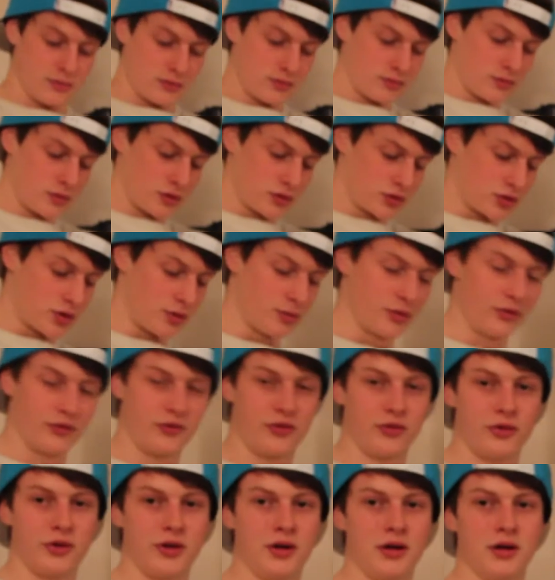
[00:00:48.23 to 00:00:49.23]
Most common
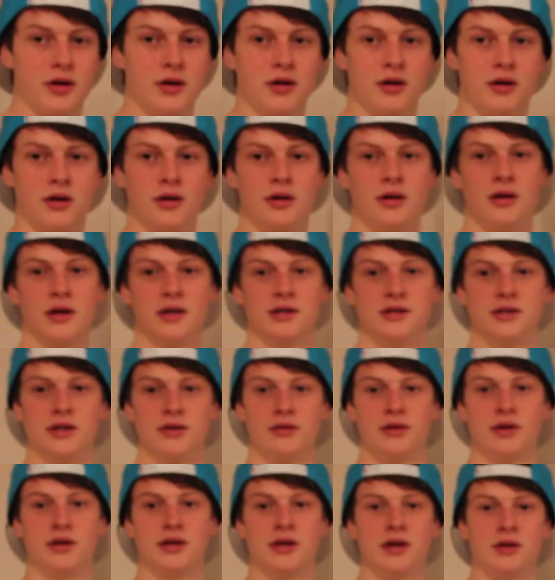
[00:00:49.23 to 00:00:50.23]
for the
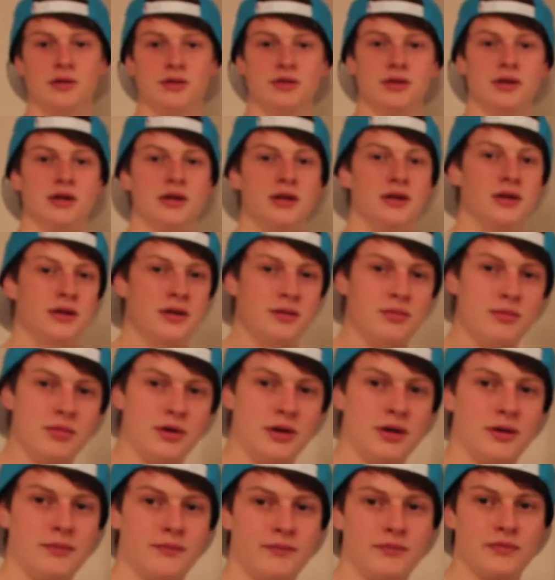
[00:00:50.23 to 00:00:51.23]
anterior deltoid,
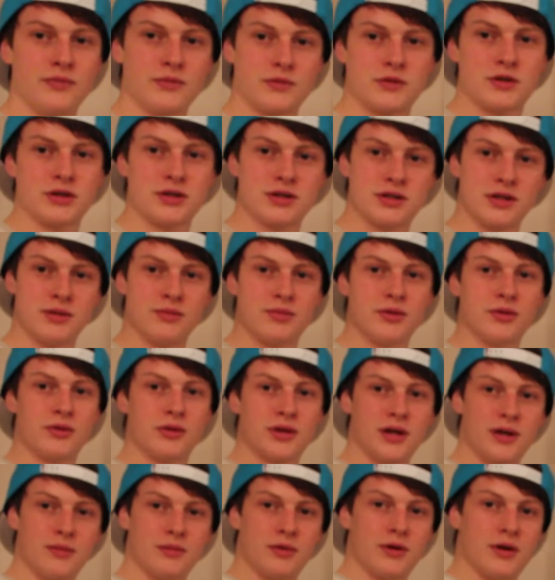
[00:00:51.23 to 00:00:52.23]
but it's just simple.
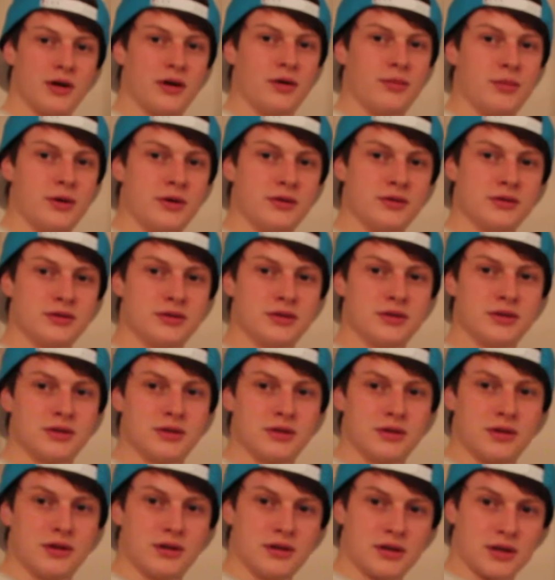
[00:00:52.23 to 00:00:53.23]
Keep your elbows
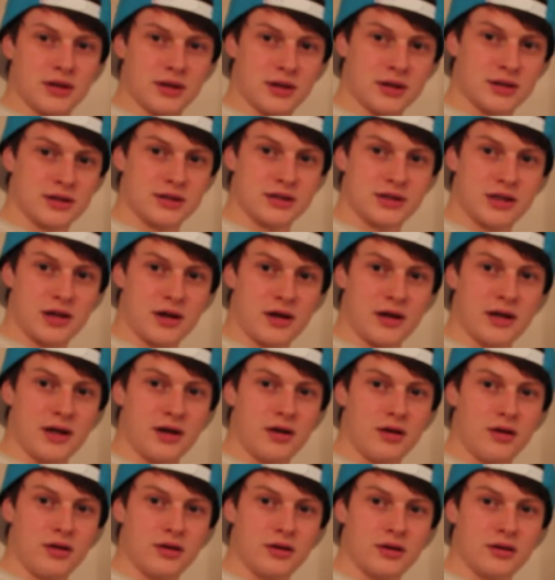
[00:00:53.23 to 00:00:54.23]
at a slight
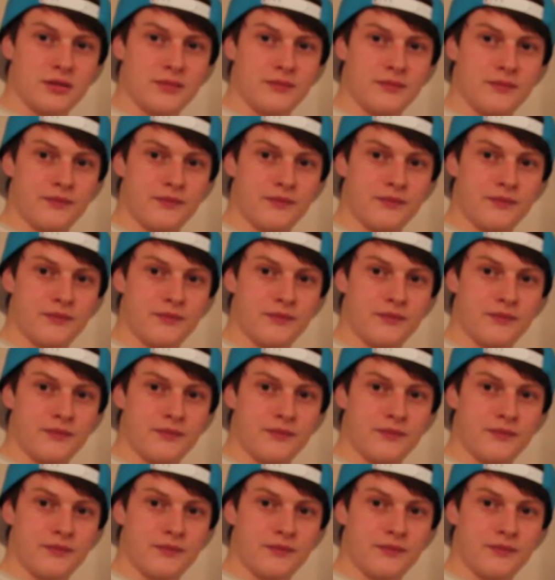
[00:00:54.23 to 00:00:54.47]
lock.